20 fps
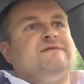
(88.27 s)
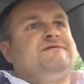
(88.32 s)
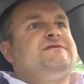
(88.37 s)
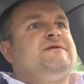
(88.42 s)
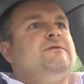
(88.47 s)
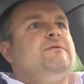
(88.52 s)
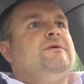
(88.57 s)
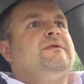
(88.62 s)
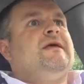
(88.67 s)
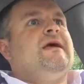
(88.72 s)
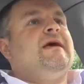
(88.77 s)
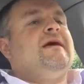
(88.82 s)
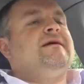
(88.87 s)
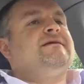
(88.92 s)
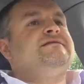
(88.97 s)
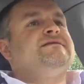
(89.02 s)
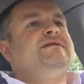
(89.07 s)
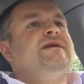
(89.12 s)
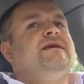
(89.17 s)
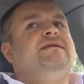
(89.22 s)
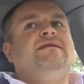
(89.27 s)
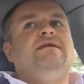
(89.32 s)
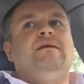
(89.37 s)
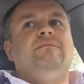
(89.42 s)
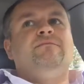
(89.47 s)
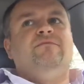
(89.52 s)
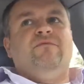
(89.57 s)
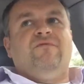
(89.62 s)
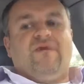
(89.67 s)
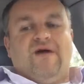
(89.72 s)
So what they actually ended
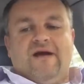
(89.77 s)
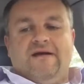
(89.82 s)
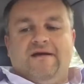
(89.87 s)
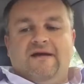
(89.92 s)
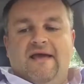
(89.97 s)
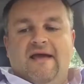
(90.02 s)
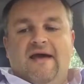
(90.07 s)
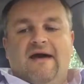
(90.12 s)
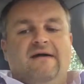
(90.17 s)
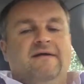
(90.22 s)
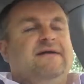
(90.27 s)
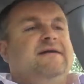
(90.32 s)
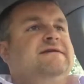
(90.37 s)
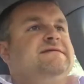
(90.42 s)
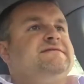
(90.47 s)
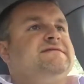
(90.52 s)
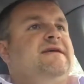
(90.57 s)
up finding out is